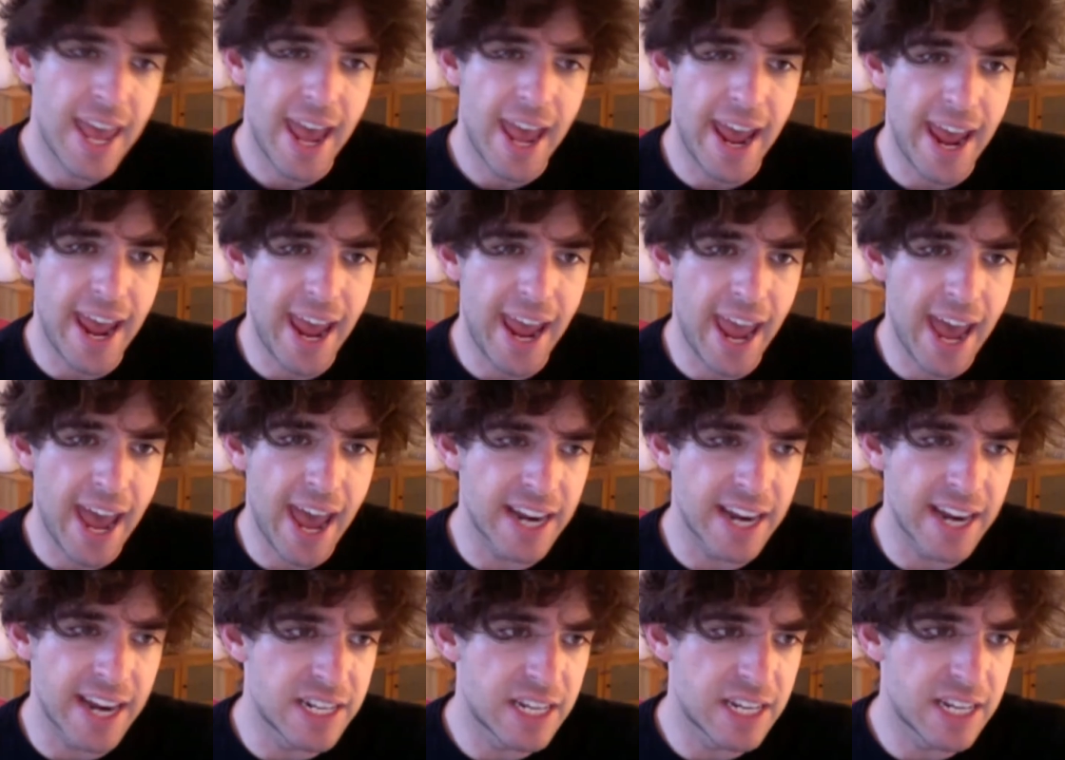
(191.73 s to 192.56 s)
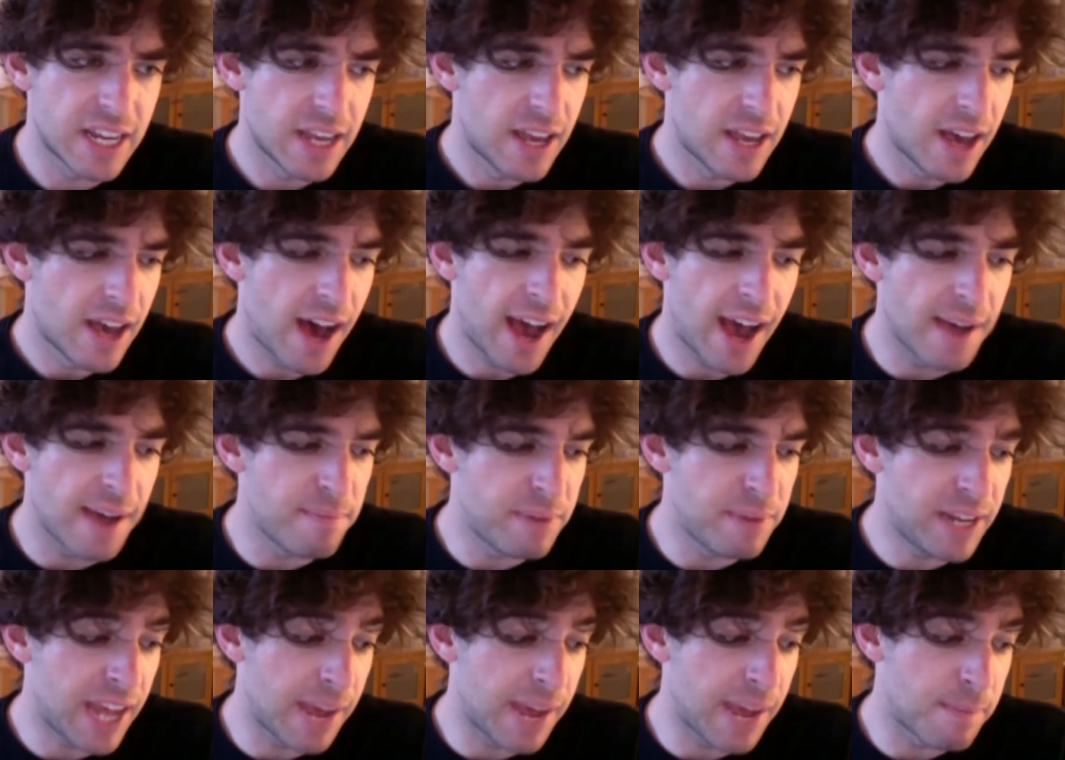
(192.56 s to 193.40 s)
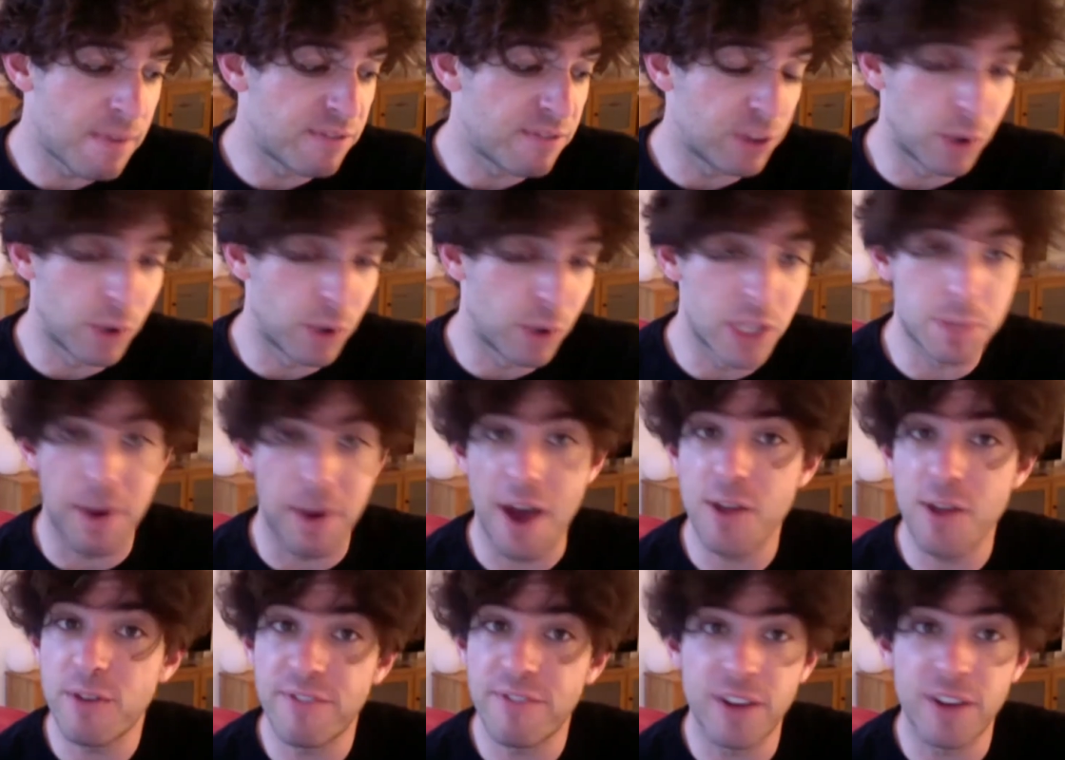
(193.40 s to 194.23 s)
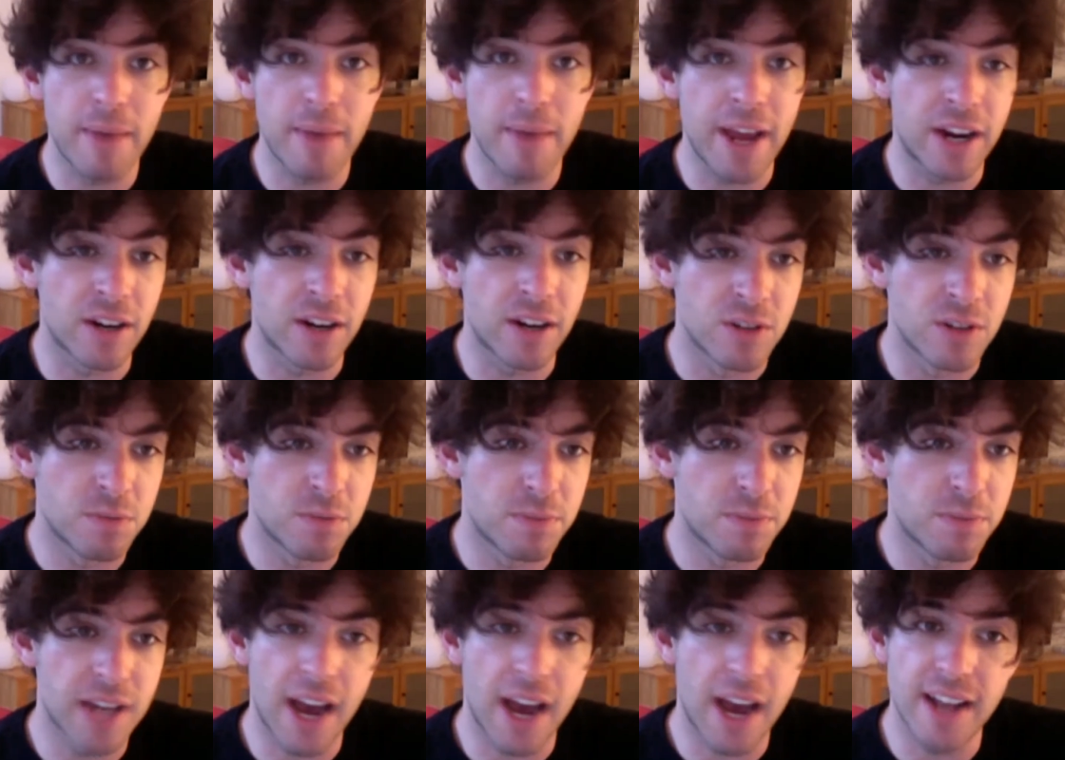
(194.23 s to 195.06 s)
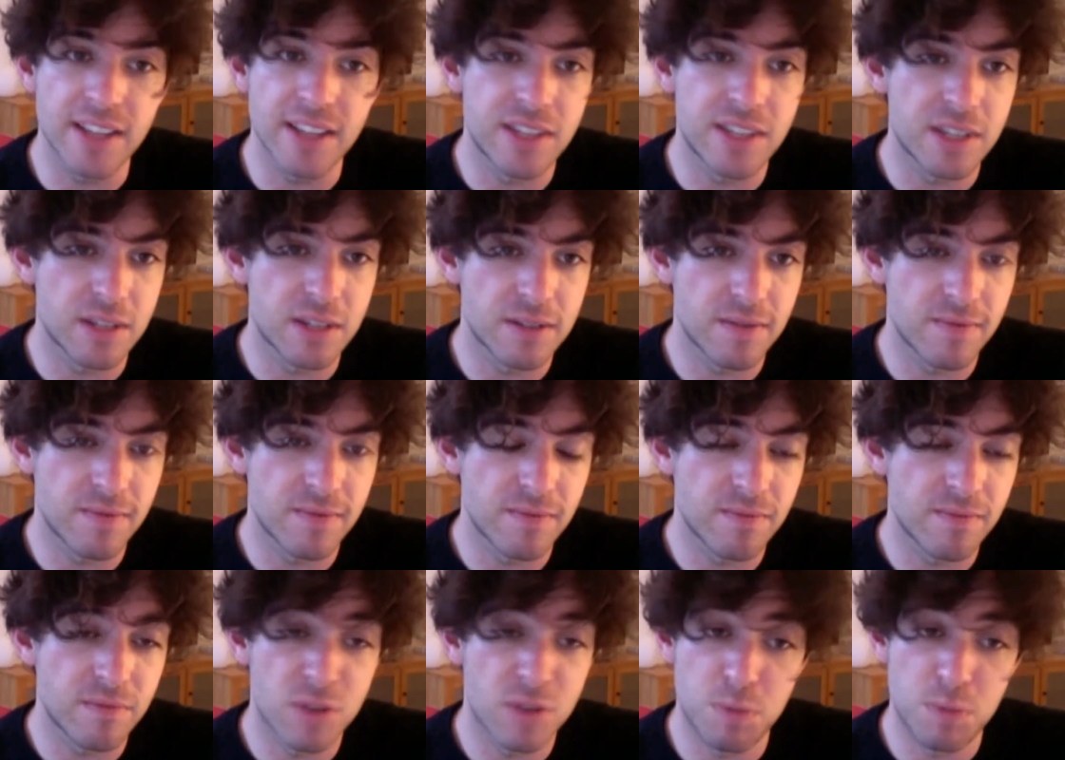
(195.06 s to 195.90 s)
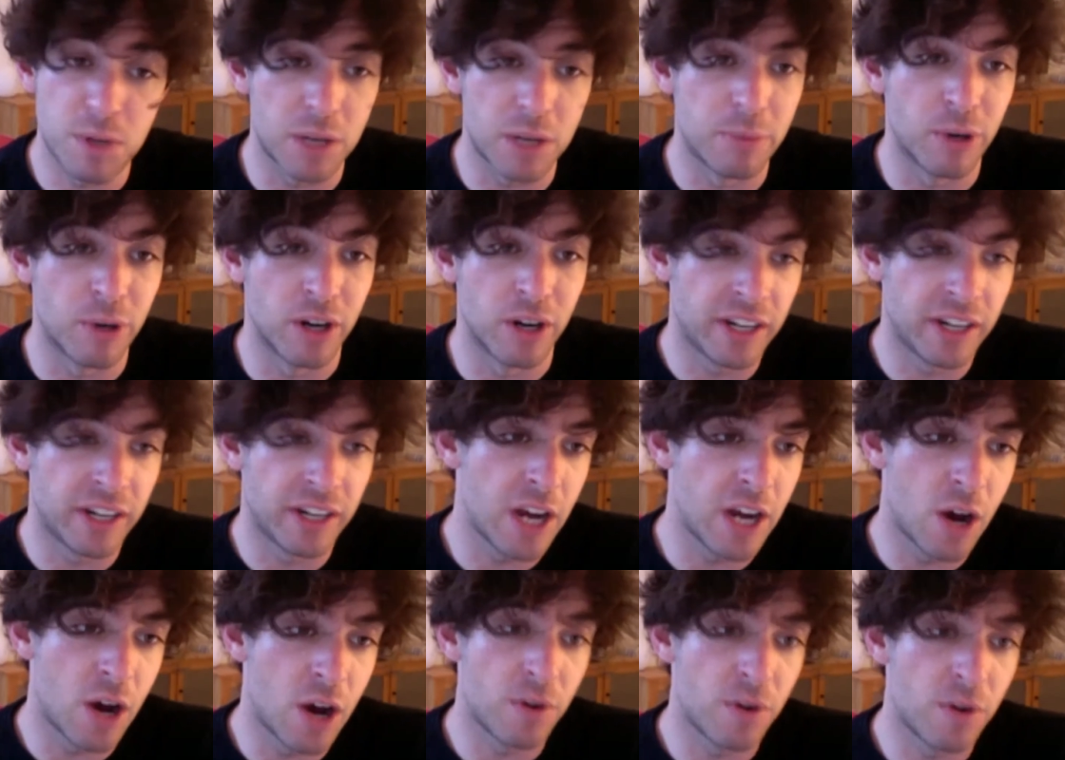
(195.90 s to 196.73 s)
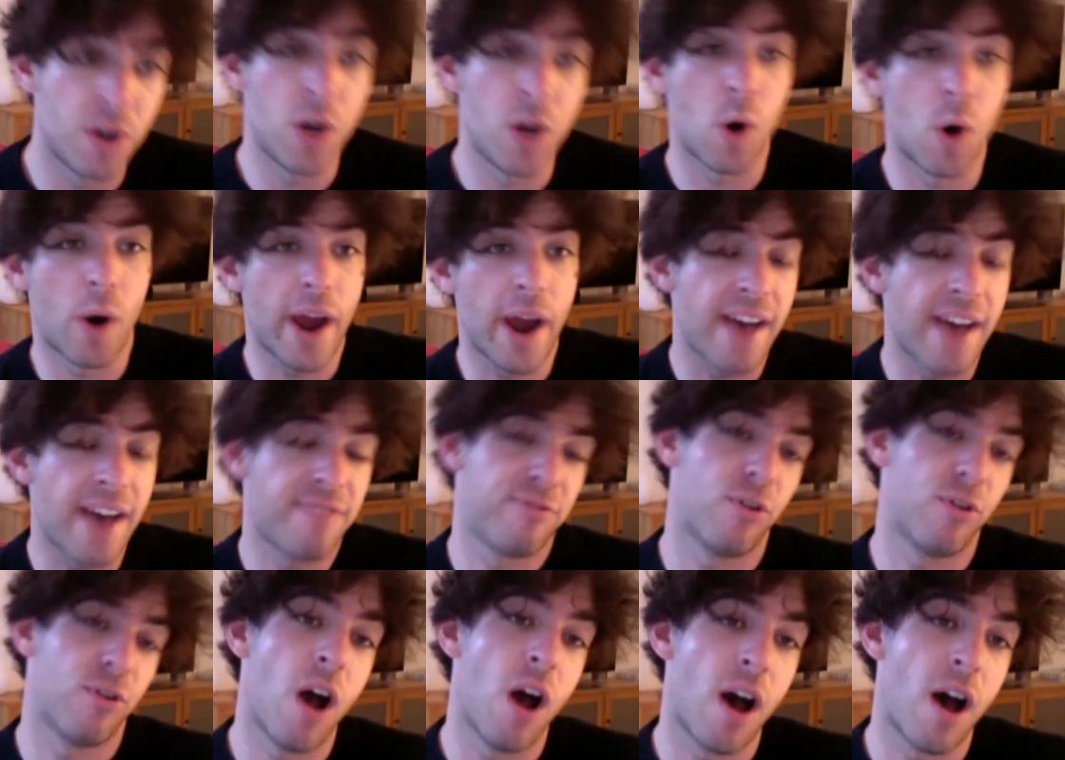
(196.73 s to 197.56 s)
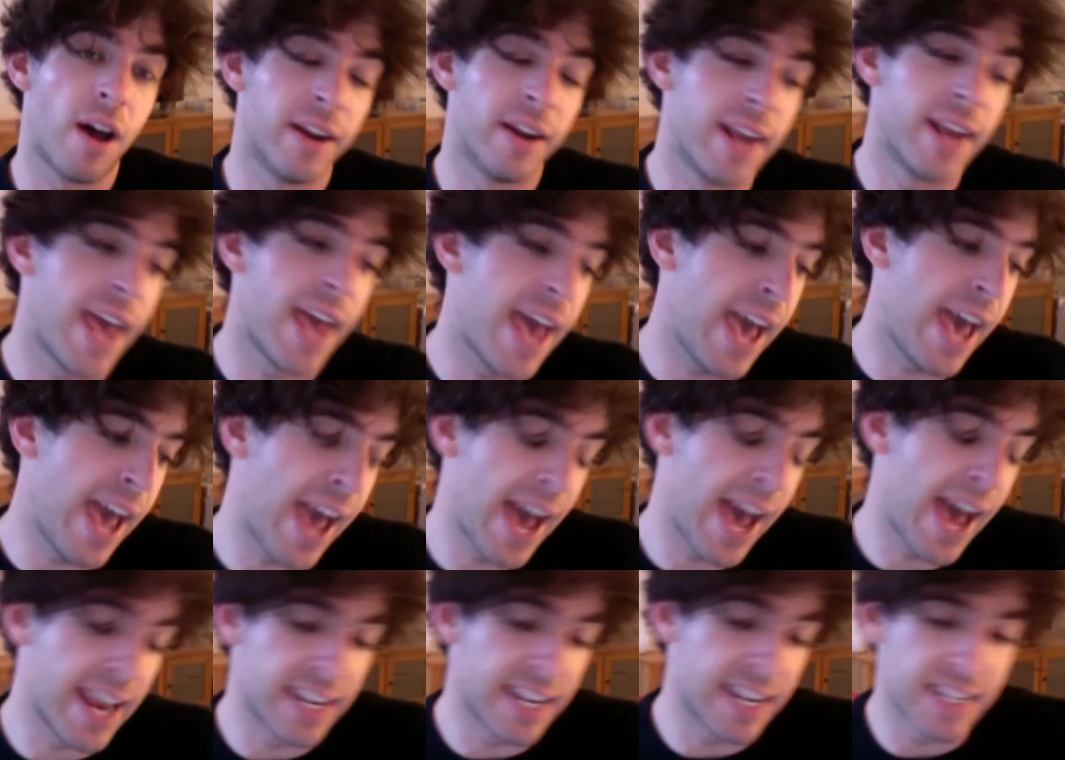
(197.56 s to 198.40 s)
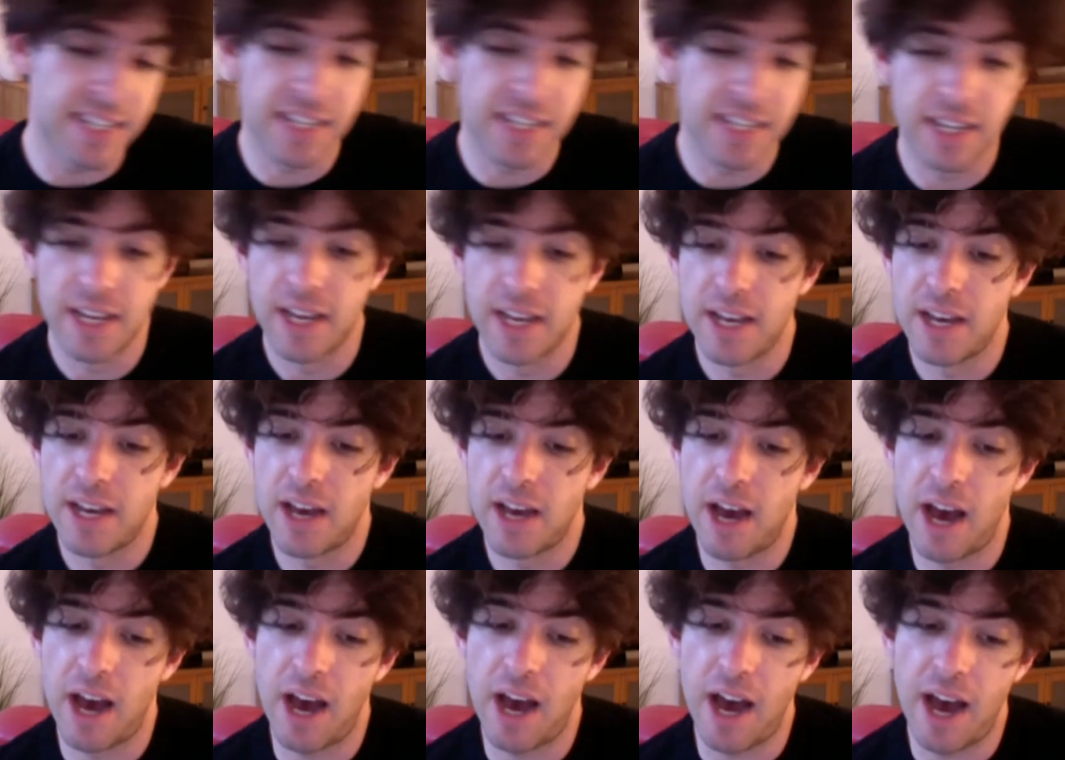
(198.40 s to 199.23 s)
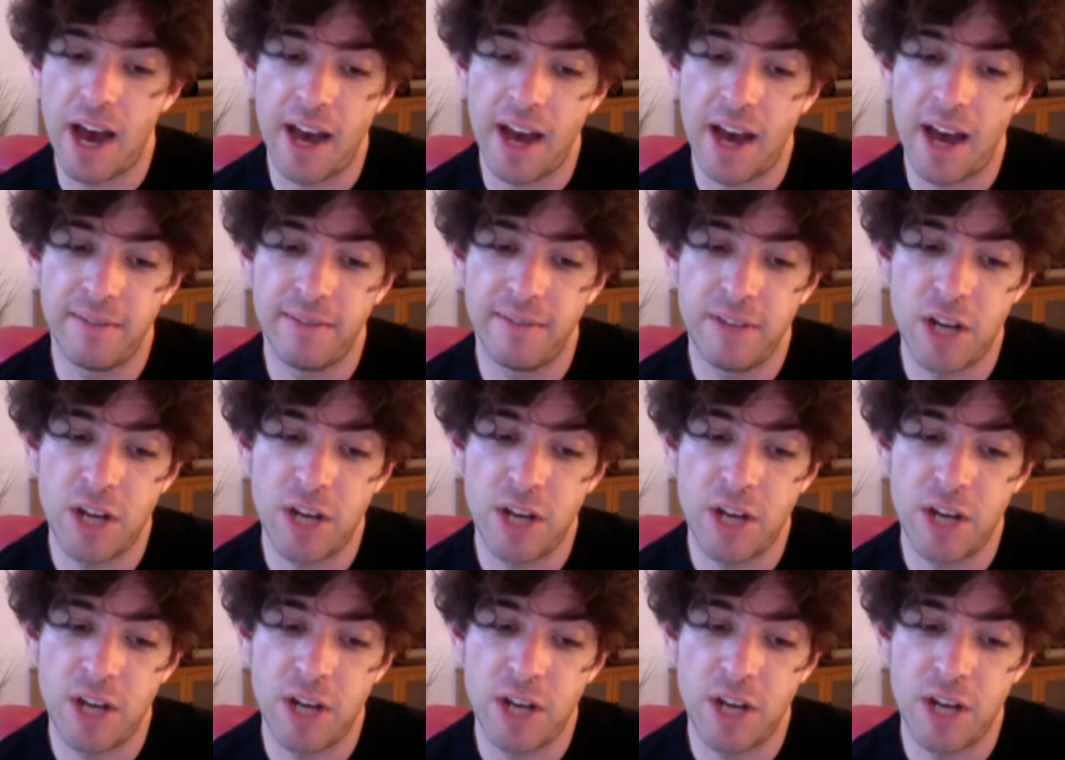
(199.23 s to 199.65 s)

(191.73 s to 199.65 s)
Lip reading: And I became influenced by other filmmakers besides Spielberg, Nora Ephron and, God,